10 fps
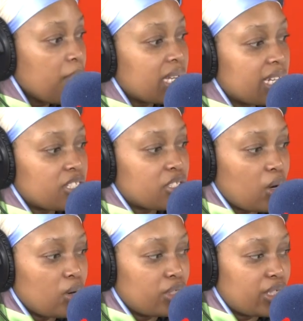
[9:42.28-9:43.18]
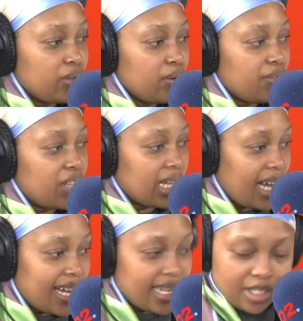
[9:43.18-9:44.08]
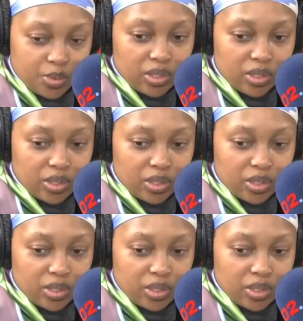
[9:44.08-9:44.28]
But let us go to the lines.